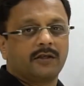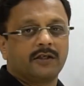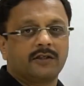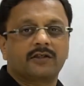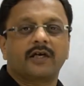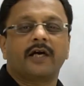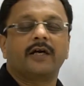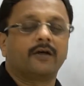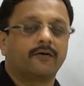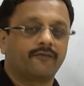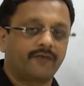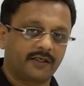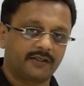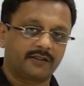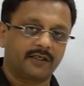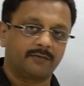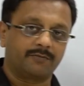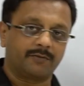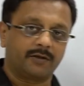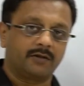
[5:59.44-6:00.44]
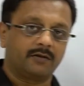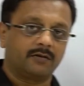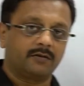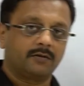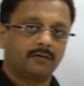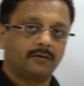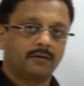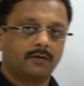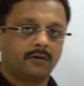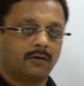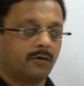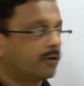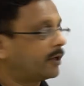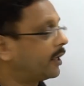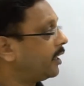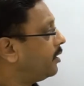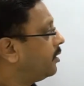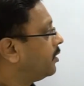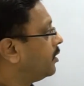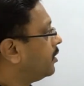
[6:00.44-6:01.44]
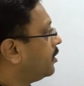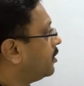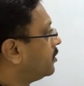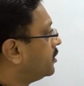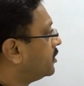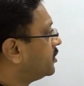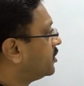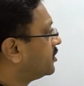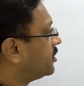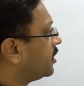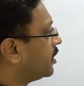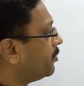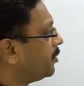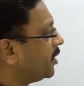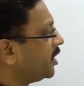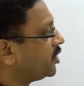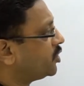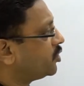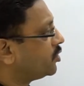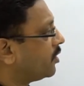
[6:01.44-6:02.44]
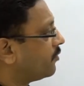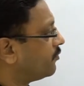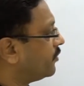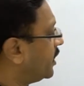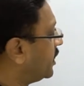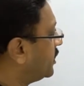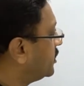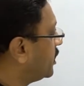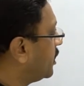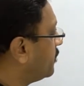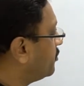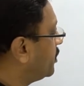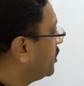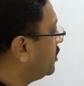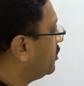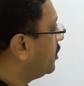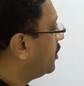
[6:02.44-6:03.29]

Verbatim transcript: this kind of example. Okay. This is the repetition of the example.